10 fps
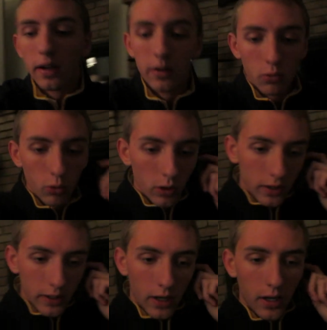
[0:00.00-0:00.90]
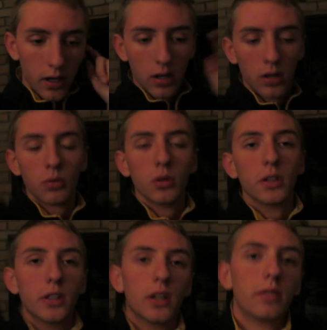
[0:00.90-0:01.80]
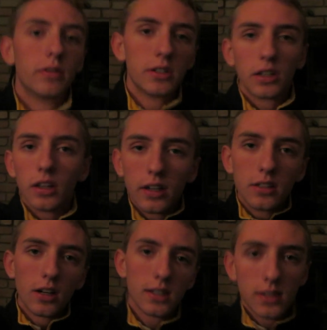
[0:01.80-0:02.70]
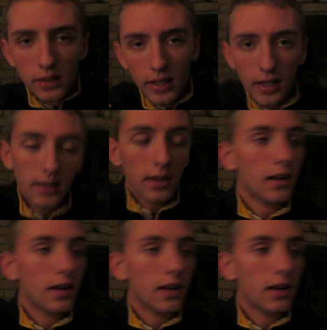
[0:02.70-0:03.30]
a really really physically exhausting day